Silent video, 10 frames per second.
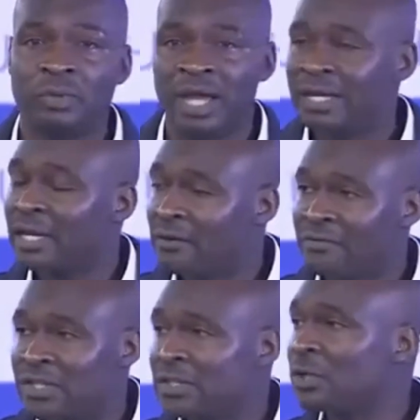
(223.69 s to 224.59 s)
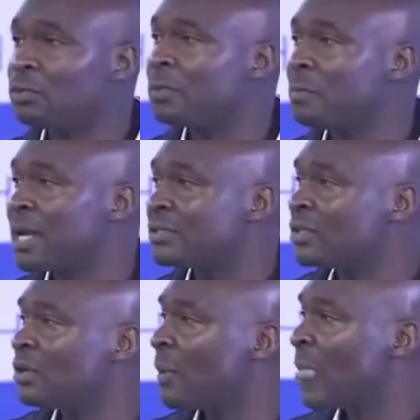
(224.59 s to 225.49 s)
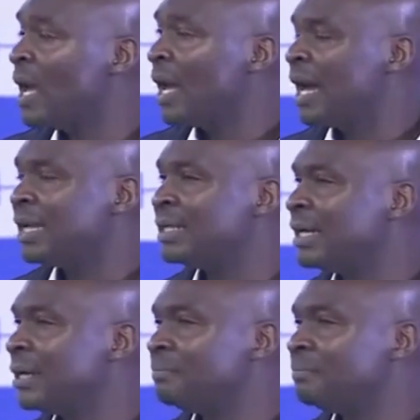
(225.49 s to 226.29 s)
We had a conversation with Pastor, and